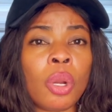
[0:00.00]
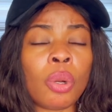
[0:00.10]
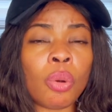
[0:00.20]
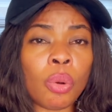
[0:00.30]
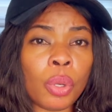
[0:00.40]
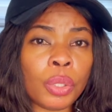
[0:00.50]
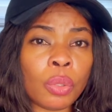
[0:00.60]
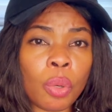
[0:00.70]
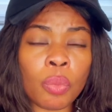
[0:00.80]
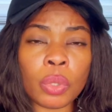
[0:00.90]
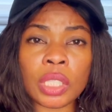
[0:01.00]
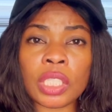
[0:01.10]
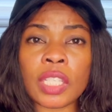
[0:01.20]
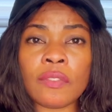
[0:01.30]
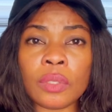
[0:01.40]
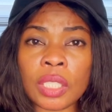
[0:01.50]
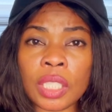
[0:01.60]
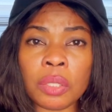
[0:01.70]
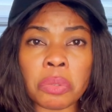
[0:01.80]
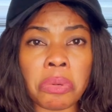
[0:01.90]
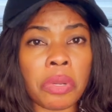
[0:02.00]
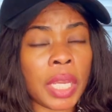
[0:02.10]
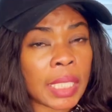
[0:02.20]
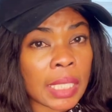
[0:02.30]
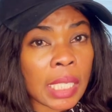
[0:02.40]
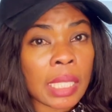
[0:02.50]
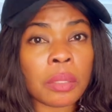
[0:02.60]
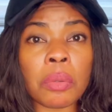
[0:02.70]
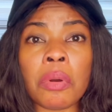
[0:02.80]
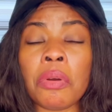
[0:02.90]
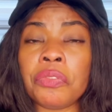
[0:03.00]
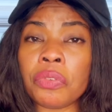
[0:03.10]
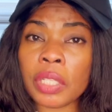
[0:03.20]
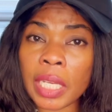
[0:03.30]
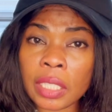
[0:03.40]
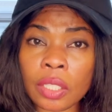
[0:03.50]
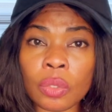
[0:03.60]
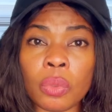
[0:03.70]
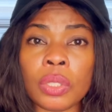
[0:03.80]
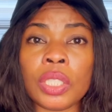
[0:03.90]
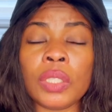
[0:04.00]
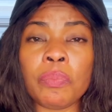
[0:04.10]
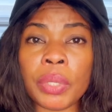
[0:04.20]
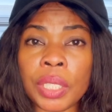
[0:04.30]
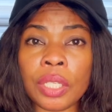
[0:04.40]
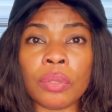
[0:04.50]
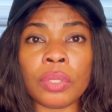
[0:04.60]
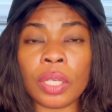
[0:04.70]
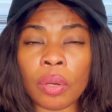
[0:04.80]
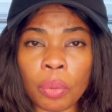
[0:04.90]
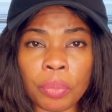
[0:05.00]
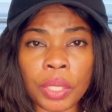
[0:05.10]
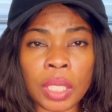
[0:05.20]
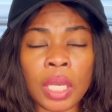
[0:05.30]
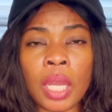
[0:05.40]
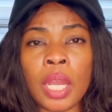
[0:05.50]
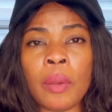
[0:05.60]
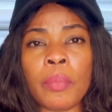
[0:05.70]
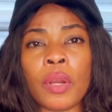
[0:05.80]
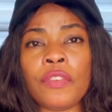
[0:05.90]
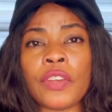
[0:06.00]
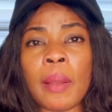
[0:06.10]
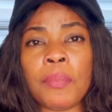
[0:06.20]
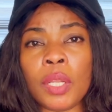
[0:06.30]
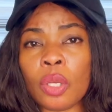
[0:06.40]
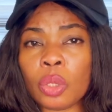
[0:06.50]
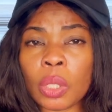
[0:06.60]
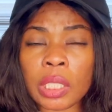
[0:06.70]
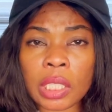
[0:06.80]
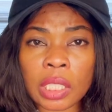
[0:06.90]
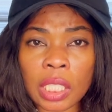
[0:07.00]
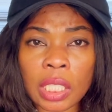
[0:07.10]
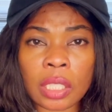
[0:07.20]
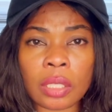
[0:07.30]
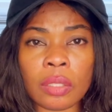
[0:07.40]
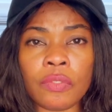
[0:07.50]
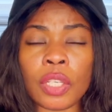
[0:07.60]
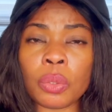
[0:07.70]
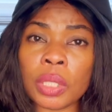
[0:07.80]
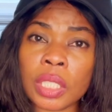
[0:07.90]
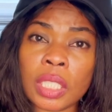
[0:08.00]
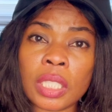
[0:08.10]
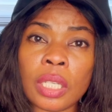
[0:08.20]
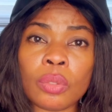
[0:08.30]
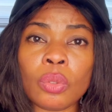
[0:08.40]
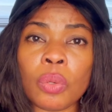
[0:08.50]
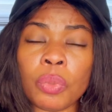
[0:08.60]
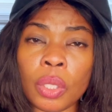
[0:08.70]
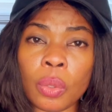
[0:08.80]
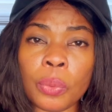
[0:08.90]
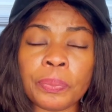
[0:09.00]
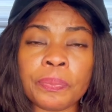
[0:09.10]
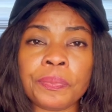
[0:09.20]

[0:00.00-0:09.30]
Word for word: going home with seventeen, eighteen, or even nineteen zloty, depending on the company. But if you are below twenty-six, if you are twenty-six years old or below,